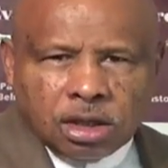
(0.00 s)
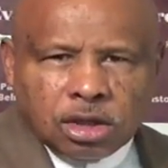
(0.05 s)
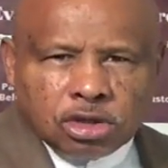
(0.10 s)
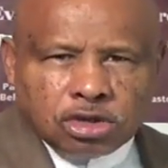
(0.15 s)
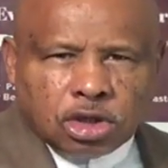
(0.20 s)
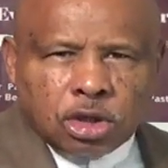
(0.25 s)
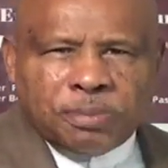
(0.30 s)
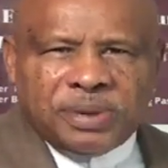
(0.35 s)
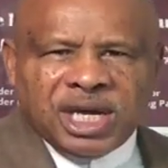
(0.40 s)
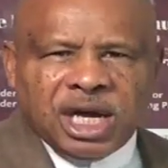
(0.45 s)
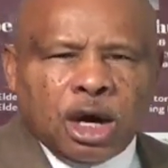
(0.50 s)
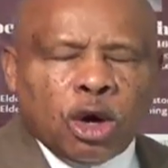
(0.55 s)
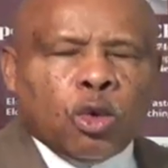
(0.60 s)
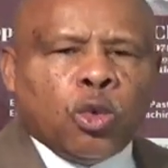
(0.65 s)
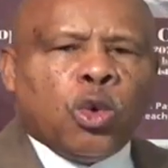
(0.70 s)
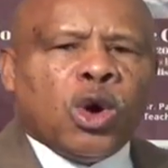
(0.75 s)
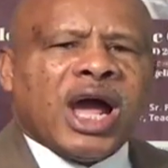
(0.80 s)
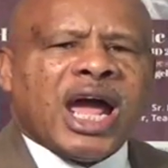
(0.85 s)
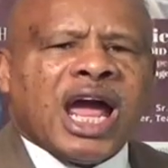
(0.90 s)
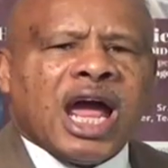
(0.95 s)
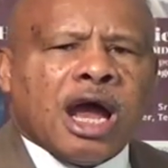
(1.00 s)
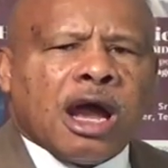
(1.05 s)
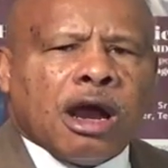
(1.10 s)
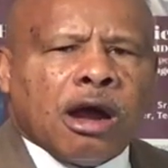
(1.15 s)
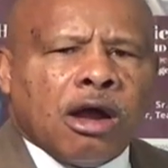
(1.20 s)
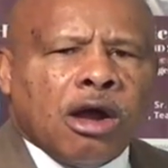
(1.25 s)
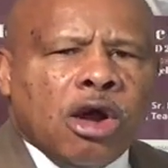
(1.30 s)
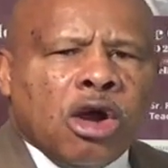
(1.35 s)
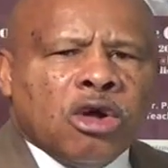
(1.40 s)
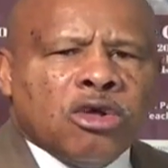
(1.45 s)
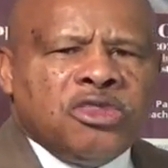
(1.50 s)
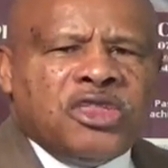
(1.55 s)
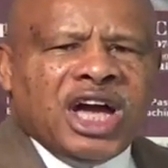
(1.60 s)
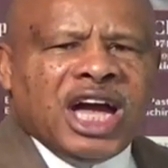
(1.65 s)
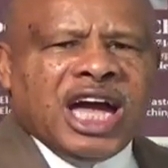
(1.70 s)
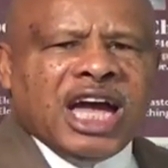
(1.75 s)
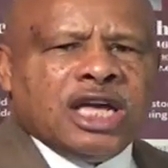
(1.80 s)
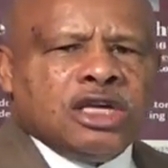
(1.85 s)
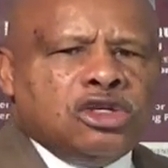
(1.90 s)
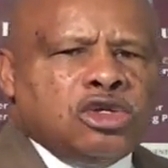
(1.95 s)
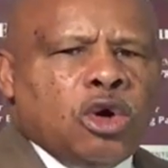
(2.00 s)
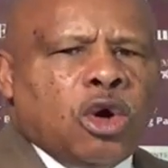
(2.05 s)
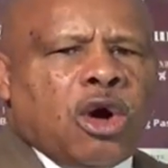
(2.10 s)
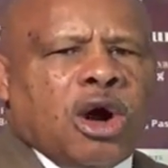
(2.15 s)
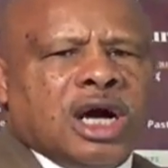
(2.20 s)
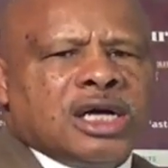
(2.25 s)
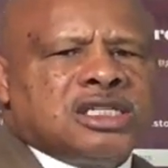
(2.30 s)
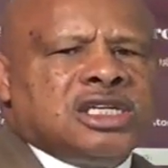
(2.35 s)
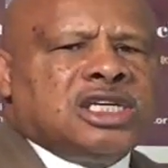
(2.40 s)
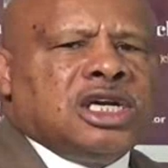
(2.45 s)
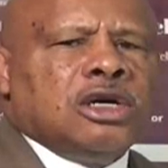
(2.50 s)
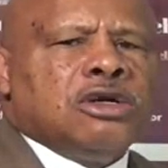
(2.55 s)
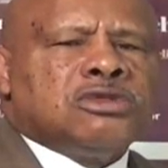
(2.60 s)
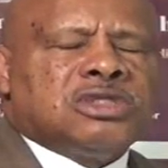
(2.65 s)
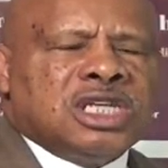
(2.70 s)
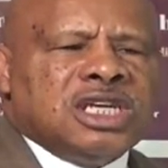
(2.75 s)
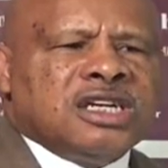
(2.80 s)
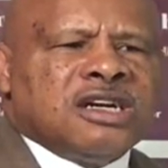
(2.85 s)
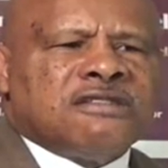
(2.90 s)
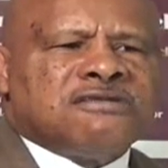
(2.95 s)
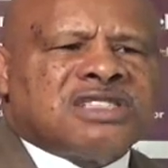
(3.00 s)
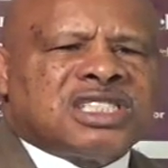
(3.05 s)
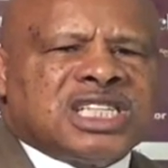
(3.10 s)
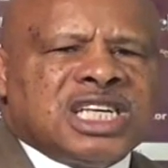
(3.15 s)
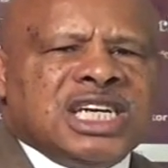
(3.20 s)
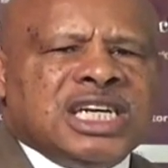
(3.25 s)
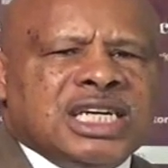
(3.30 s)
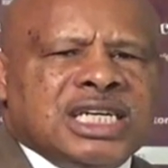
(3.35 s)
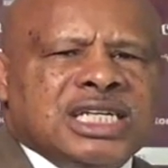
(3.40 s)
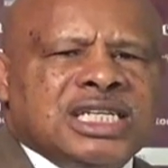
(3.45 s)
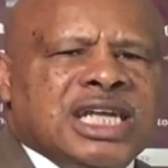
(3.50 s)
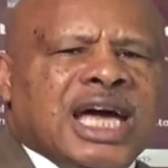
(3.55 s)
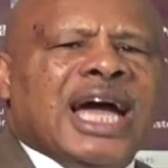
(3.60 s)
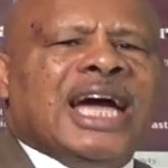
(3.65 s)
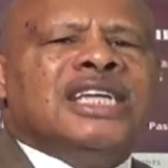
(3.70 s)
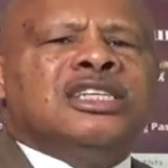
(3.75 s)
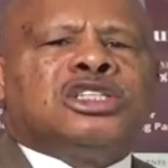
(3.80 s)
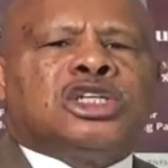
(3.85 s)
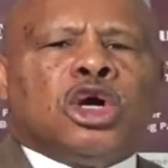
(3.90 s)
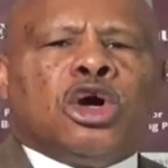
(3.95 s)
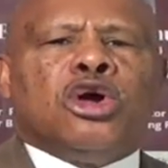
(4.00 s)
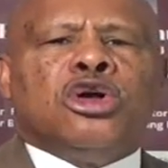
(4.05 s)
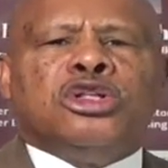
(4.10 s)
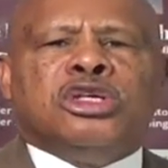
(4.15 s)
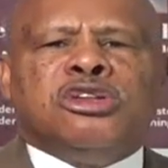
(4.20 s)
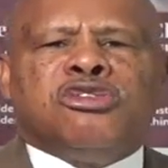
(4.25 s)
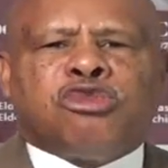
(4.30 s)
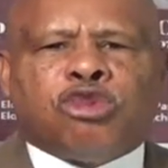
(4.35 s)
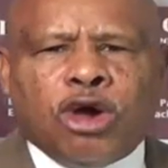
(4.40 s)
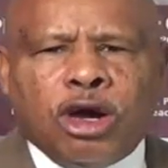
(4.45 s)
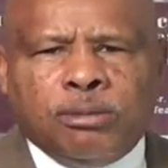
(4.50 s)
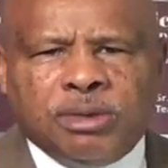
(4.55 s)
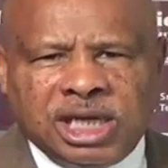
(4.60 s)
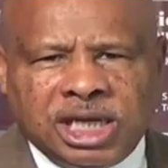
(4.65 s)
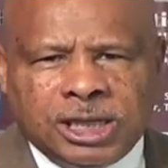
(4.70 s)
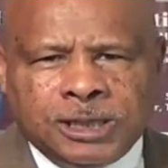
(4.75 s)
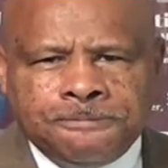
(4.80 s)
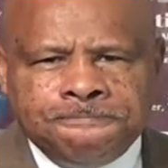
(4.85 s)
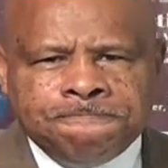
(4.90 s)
To be aware that you are guilty of sin and turning from it.